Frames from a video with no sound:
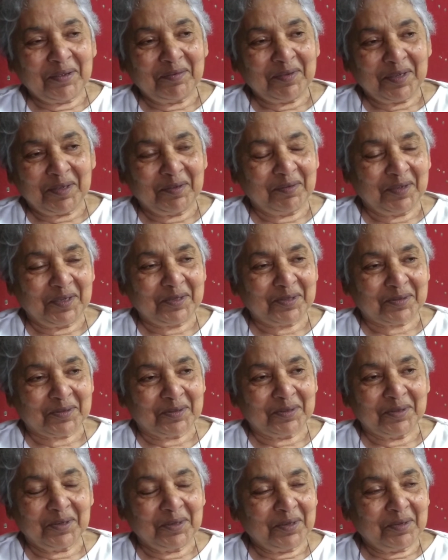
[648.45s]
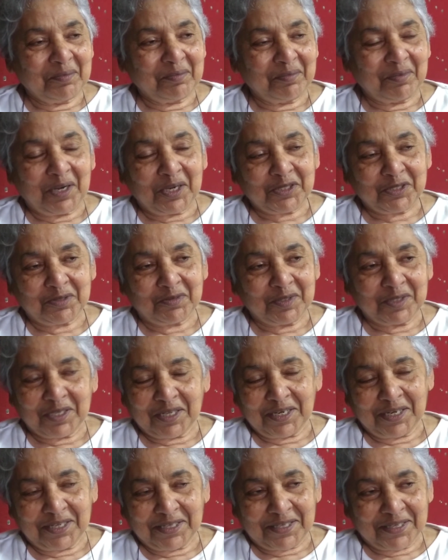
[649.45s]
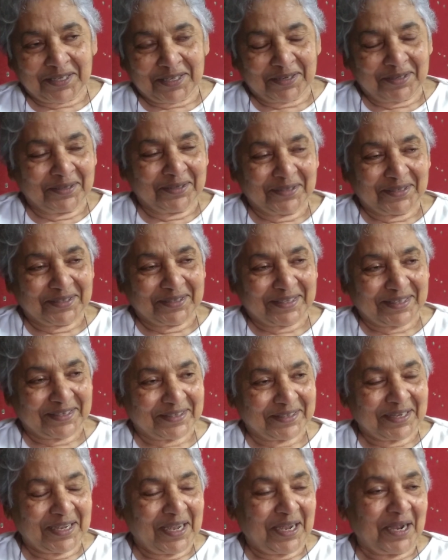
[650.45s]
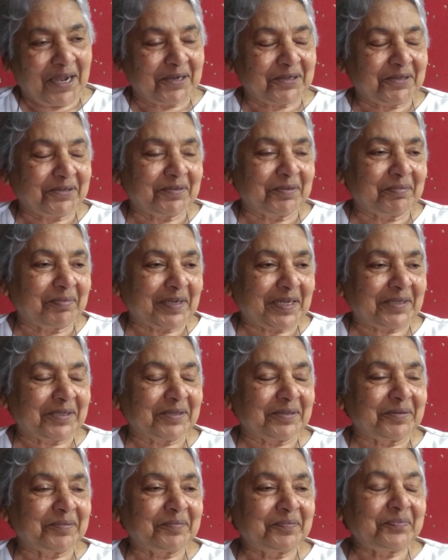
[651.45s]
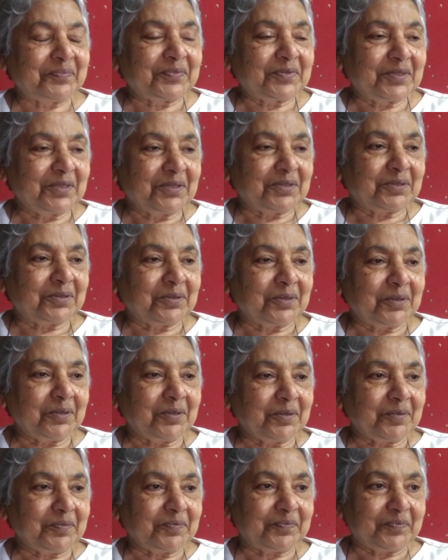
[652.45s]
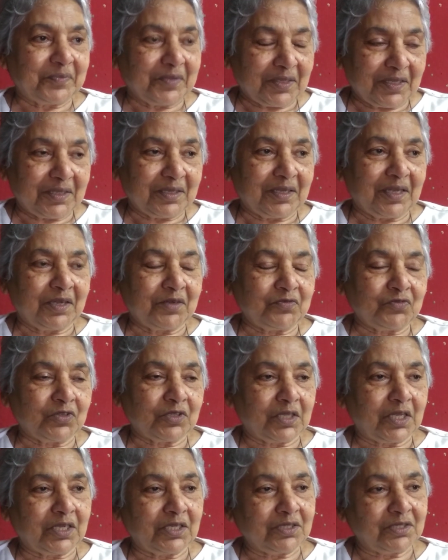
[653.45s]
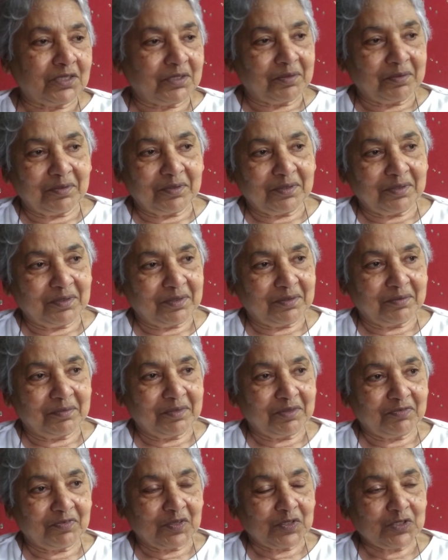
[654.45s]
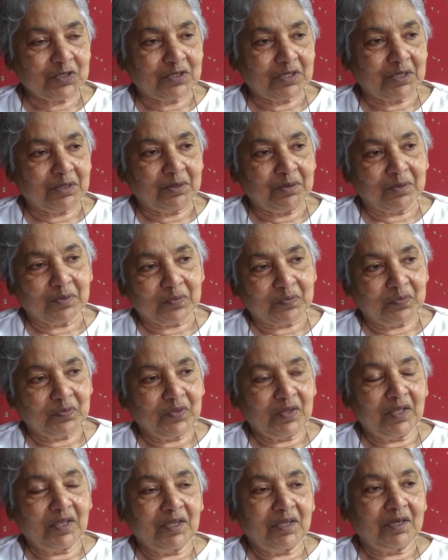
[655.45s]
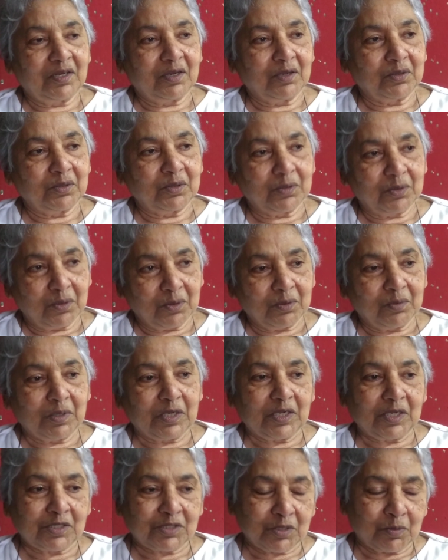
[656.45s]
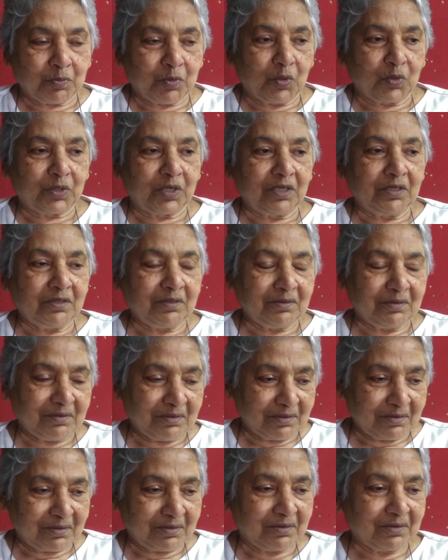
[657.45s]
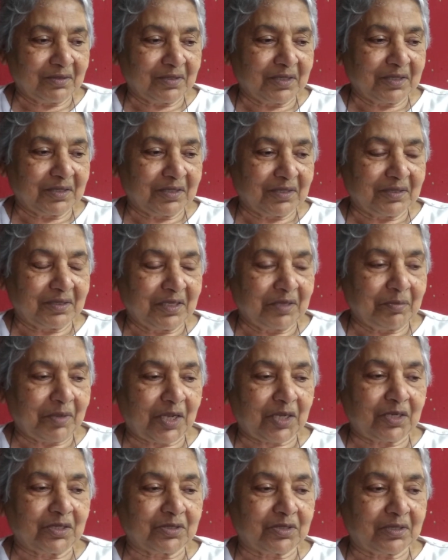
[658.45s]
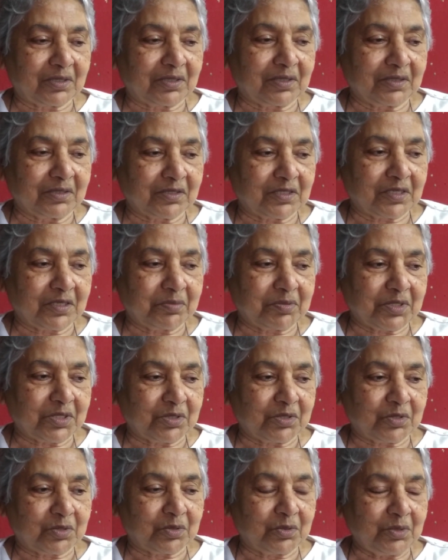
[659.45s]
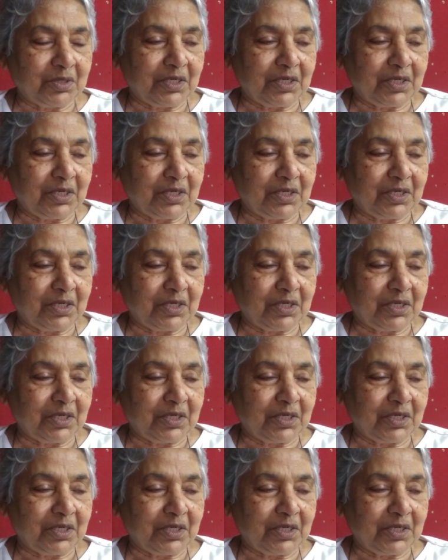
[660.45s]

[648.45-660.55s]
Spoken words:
We used to blush with anything out of the pattern. So after that, my father said, no. Now you go as a boarder to the Immaculate Conception School.